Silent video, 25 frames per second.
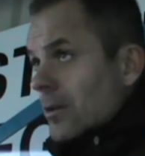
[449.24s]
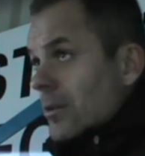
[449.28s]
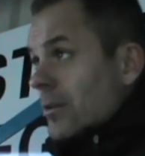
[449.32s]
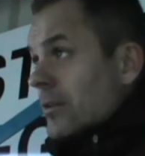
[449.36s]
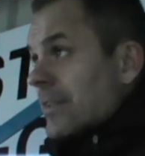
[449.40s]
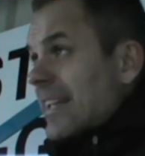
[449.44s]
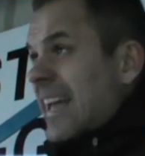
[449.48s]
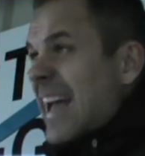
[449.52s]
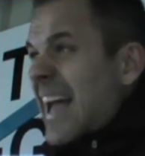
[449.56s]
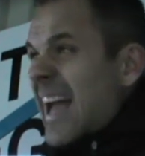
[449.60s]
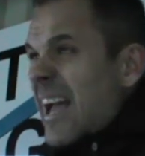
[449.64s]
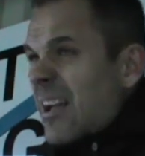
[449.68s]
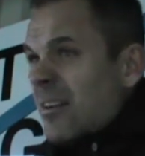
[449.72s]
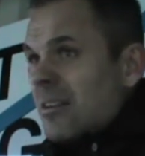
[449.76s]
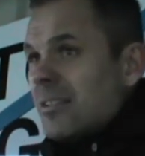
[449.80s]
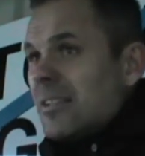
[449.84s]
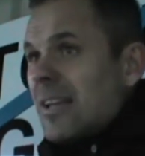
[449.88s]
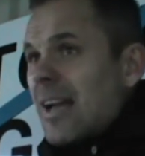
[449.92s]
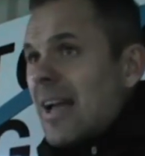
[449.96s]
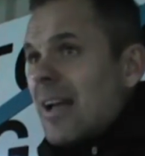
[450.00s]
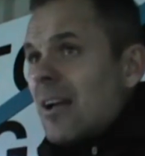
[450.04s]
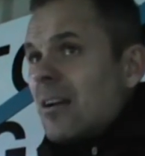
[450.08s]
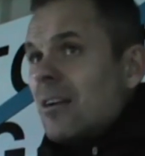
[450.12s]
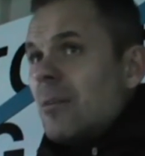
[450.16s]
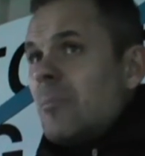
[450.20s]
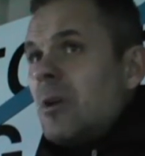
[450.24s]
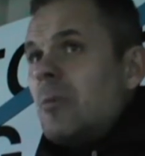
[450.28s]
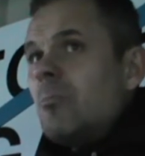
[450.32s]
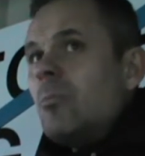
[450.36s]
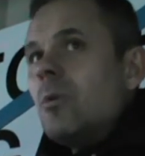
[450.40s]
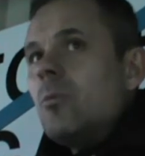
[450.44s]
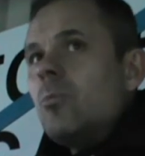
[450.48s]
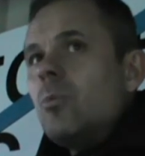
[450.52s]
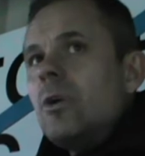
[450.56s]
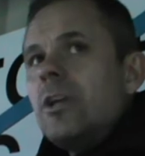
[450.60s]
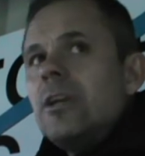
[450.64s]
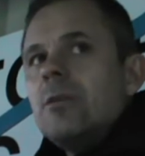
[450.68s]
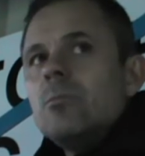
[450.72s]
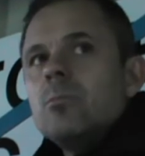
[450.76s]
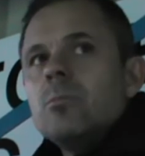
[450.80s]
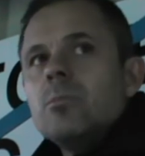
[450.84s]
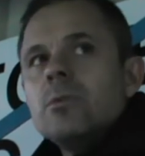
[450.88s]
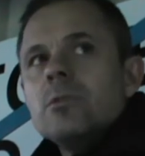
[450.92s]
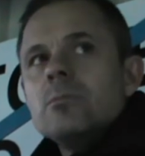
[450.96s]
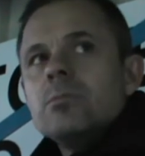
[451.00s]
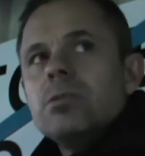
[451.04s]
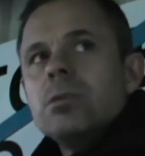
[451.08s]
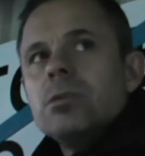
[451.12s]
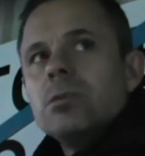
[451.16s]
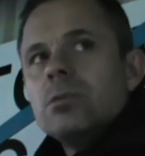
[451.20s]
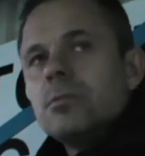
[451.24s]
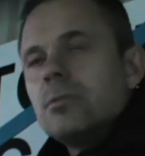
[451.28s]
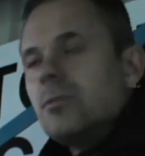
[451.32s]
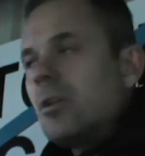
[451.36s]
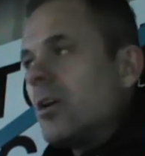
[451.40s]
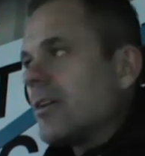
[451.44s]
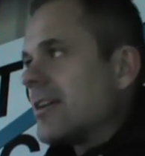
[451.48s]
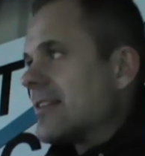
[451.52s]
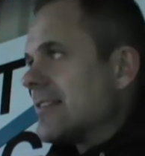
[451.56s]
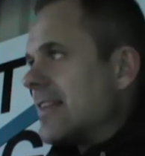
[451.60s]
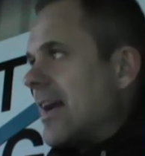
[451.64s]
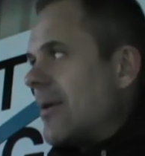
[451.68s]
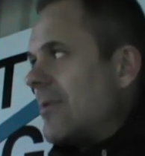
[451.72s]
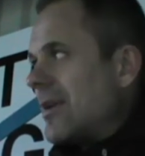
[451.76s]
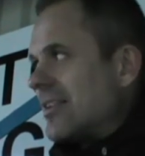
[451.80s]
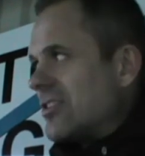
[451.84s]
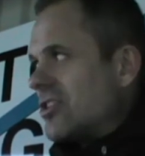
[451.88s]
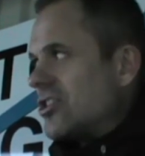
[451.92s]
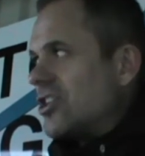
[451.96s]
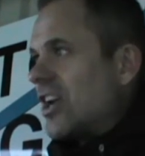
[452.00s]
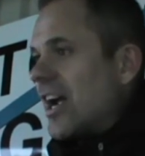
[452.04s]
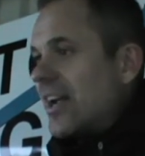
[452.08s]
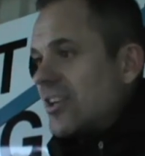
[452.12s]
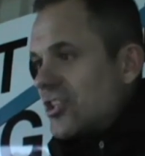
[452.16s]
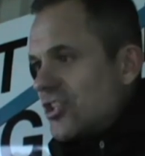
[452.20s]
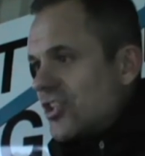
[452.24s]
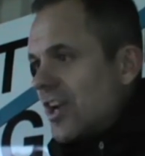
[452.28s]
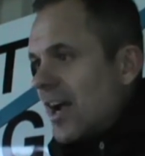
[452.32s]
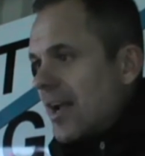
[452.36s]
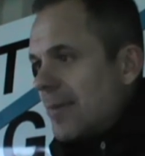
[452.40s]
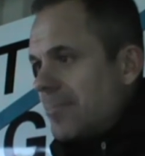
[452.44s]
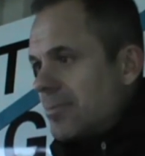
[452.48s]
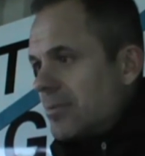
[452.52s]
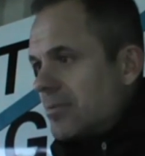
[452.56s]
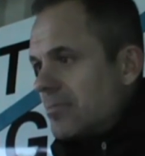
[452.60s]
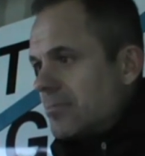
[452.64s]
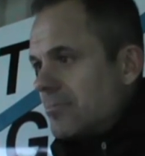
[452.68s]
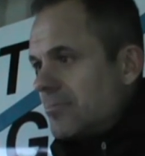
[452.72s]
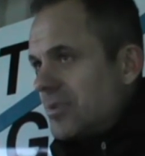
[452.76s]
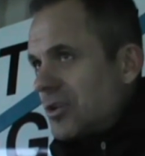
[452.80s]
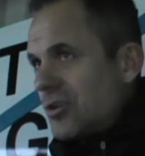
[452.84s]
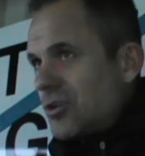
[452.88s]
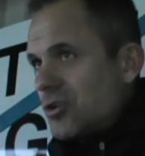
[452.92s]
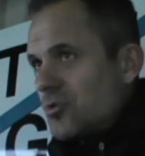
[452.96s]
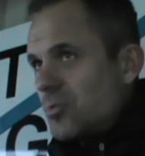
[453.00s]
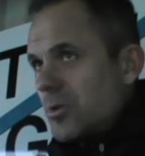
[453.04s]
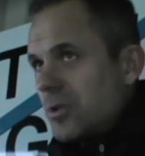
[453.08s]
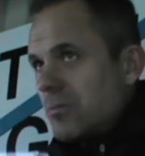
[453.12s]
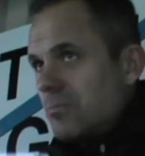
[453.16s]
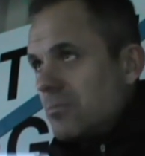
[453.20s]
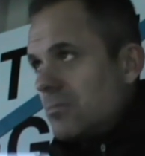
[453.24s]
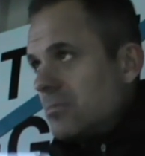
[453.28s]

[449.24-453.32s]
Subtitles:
Yeah. I mean, we like I say, we had to change shape because we,